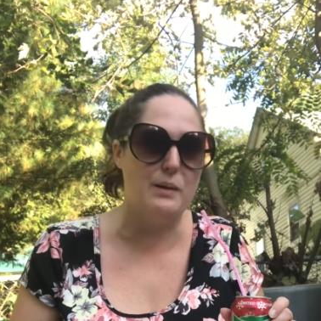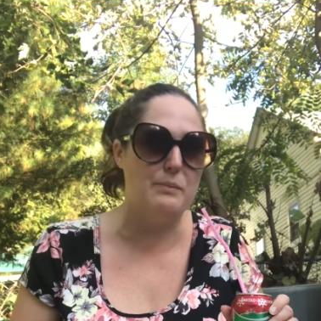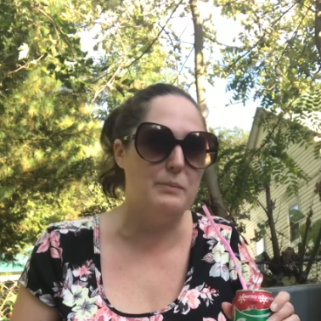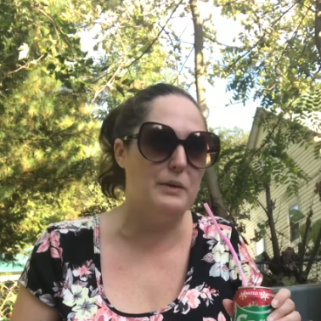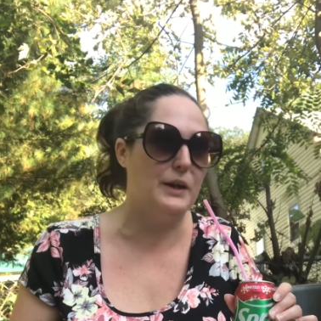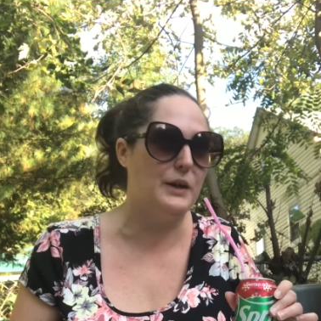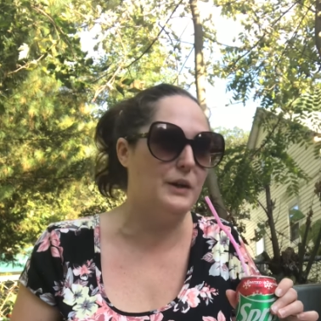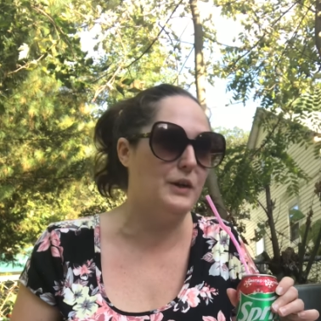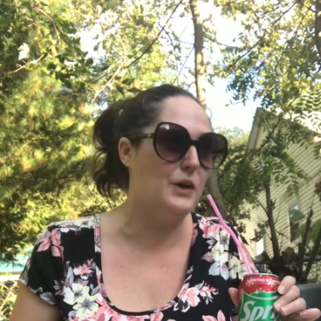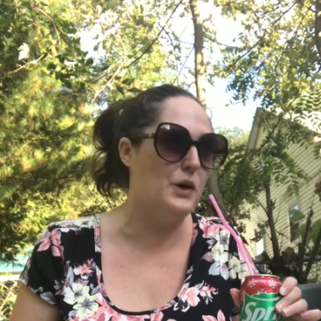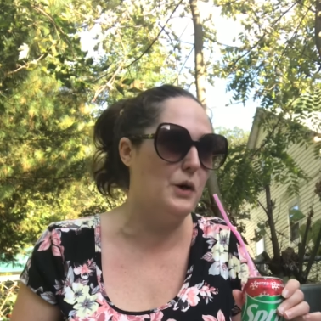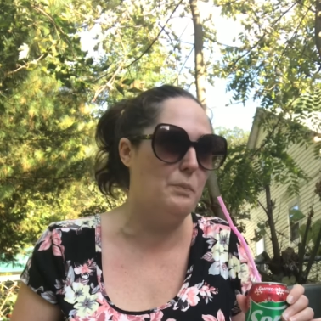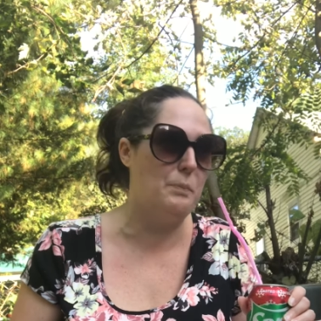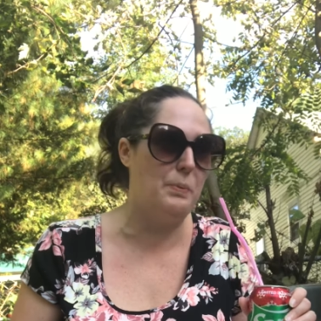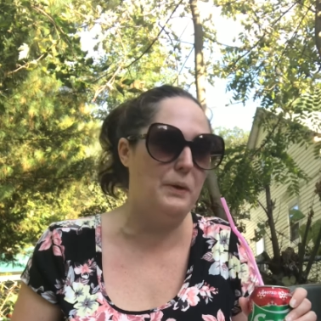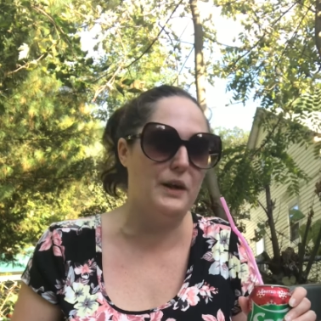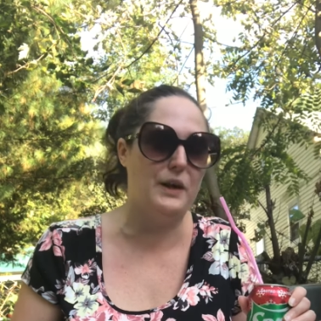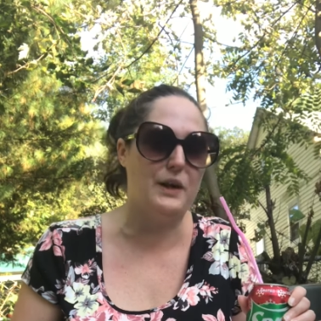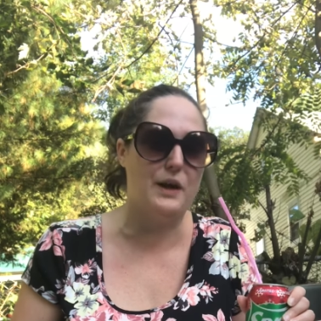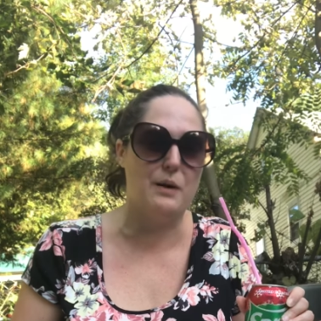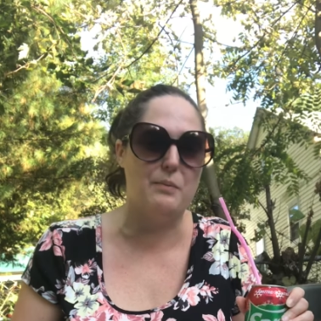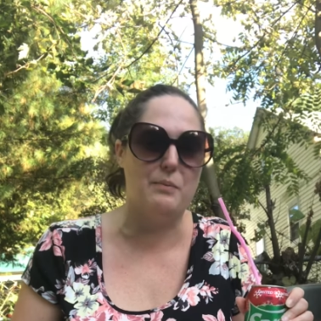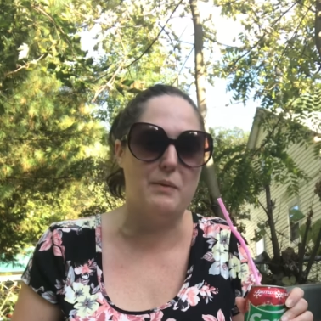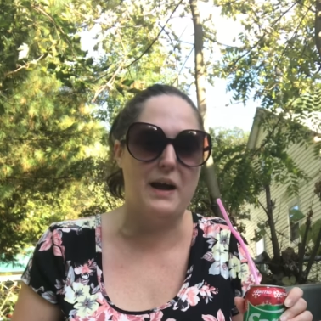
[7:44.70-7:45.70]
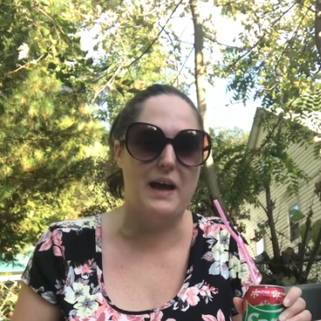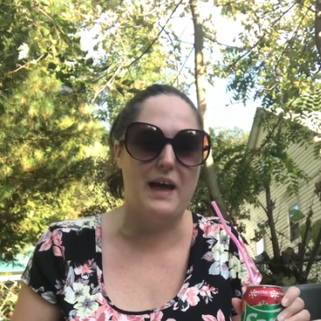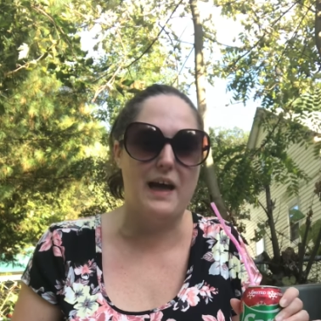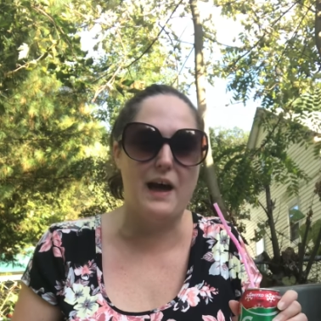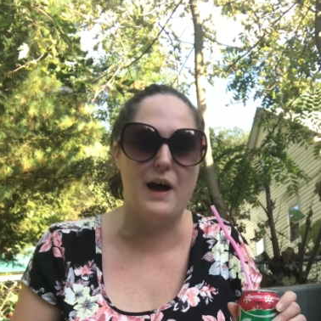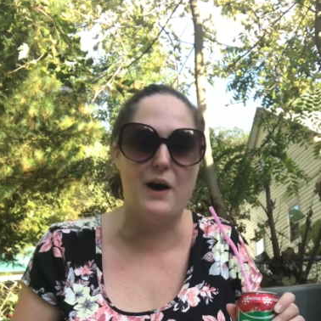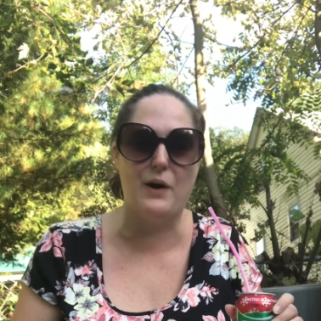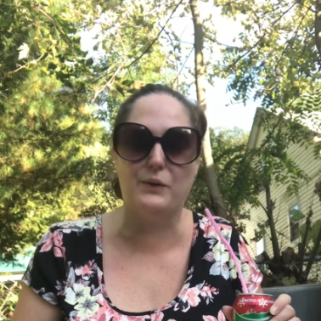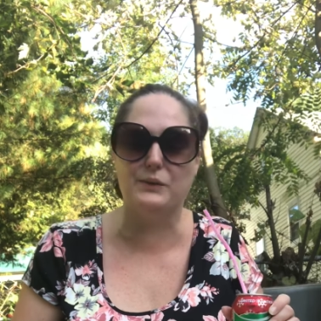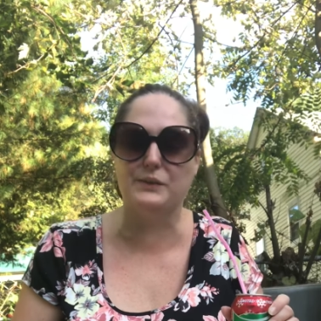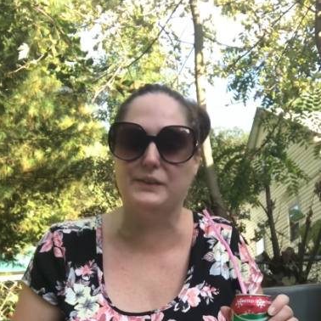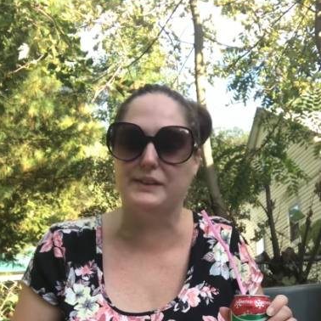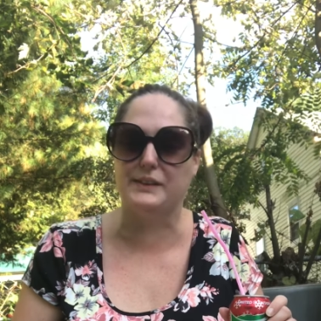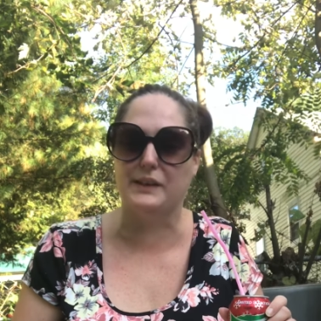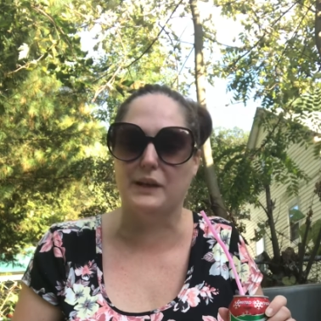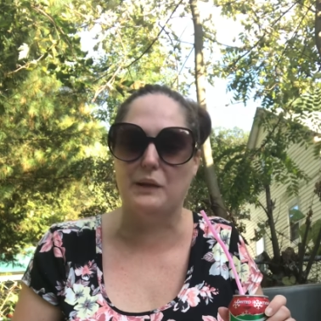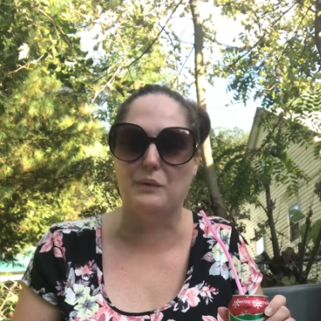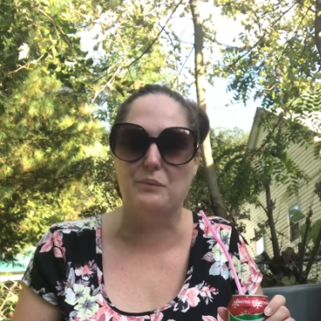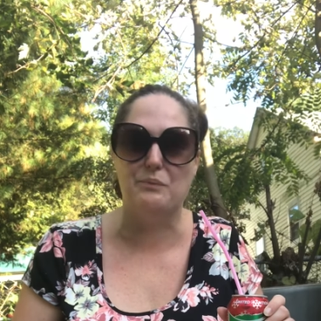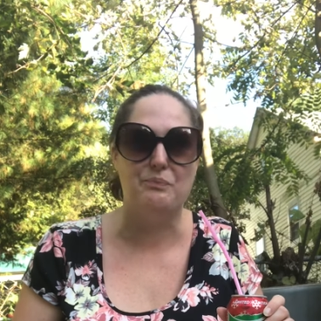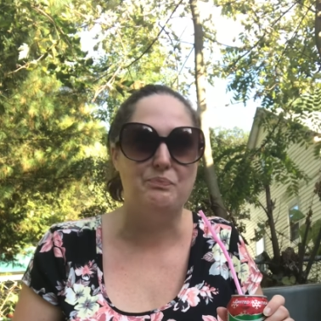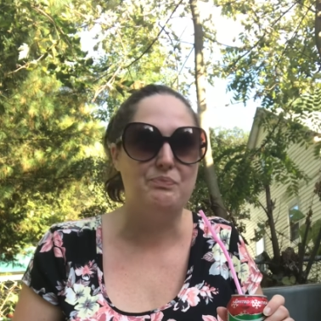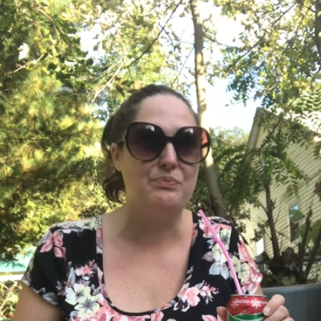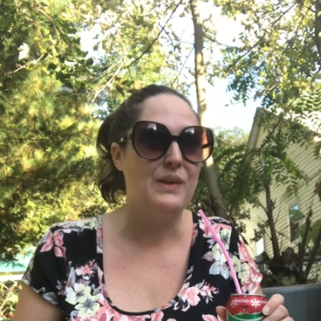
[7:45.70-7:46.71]
I'm going to go pick up my house
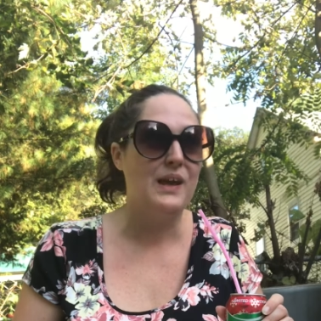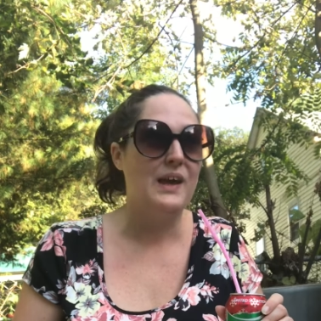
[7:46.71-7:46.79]
and